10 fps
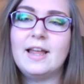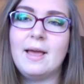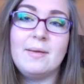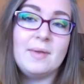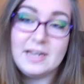
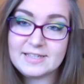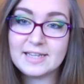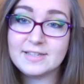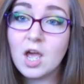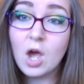And it
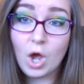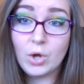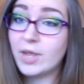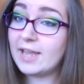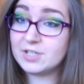says
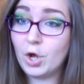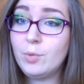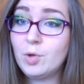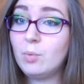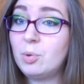okay to
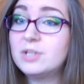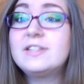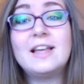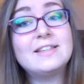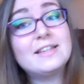home
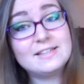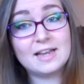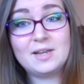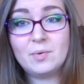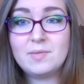compost. That's
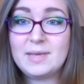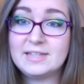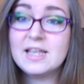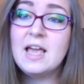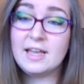exactly what it means.